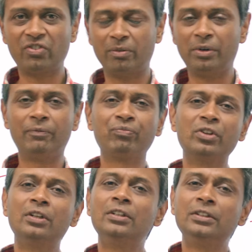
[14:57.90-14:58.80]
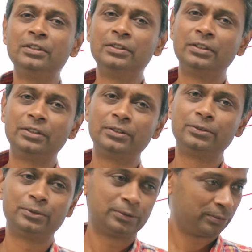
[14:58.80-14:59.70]
from uh,
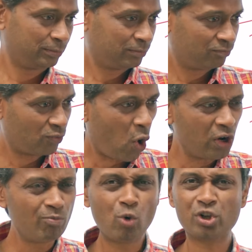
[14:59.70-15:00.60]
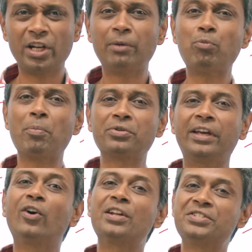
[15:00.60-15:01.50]
uh, almost like pop
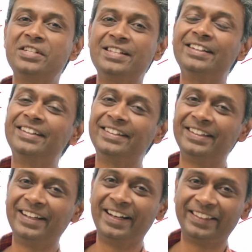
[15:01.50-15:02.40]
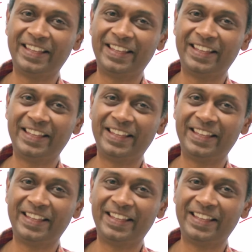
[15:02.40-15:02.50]
psychology uh,